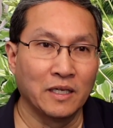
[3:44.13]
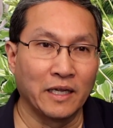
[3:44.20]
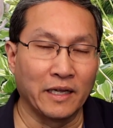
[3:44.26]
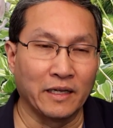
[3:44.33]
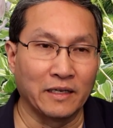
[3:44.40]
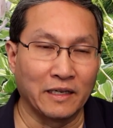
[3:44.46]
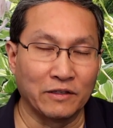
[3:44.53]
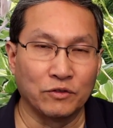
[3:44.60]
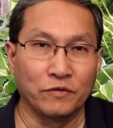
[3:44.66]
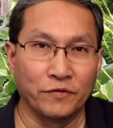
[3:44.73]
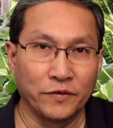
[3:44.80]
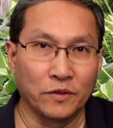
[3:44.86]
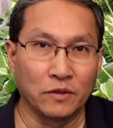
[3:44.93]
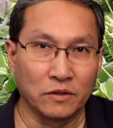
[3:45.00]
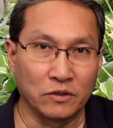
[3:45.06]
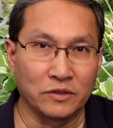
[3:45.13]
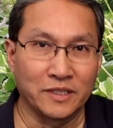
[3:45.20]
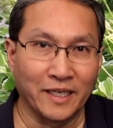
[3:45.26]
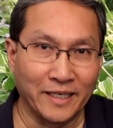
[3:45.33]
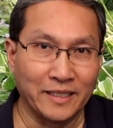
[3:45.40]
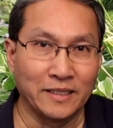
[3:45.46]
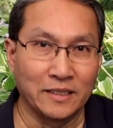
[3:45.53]
And I do feel a little
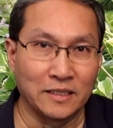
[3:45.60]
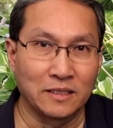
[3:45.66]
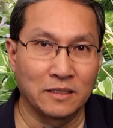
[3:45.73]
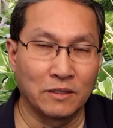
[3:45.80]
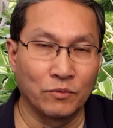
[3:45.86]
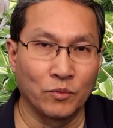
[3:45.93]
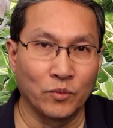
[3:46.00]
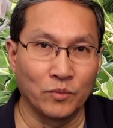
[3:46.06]
tightness,